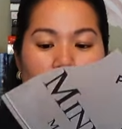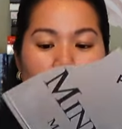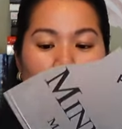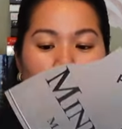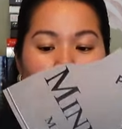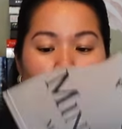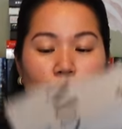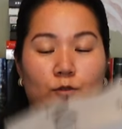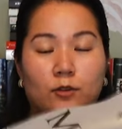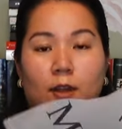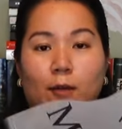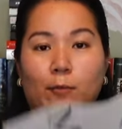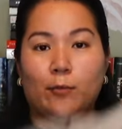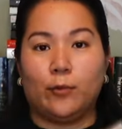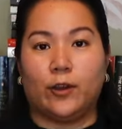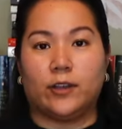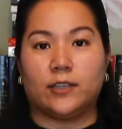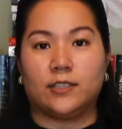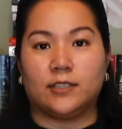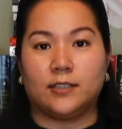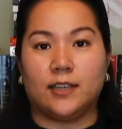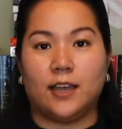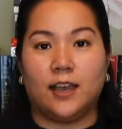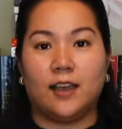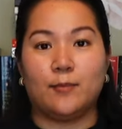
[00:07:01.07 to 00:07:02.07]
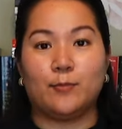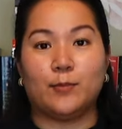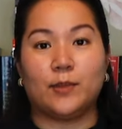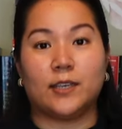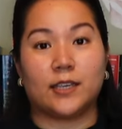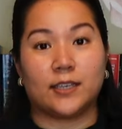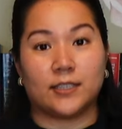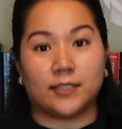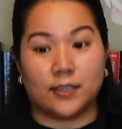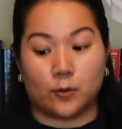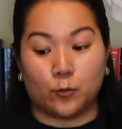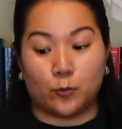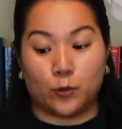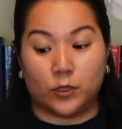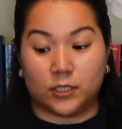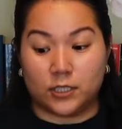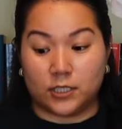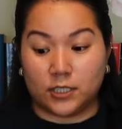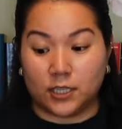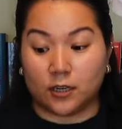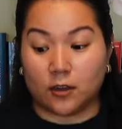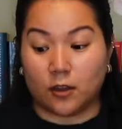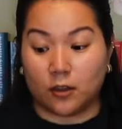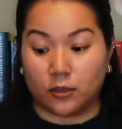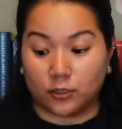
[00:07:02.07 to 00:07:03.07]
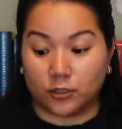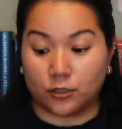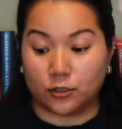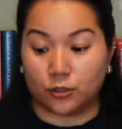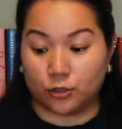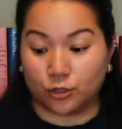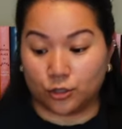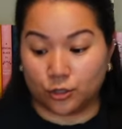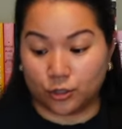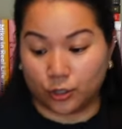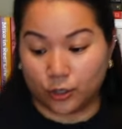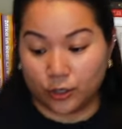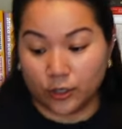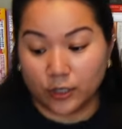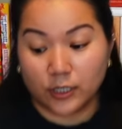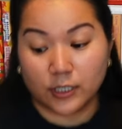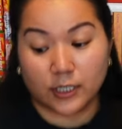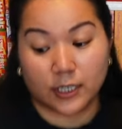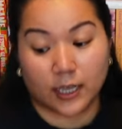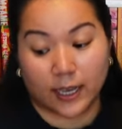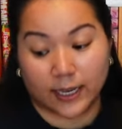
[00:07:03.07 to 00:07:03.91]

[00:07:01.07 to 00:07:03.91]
Do not press that because it will stick onto the shirt.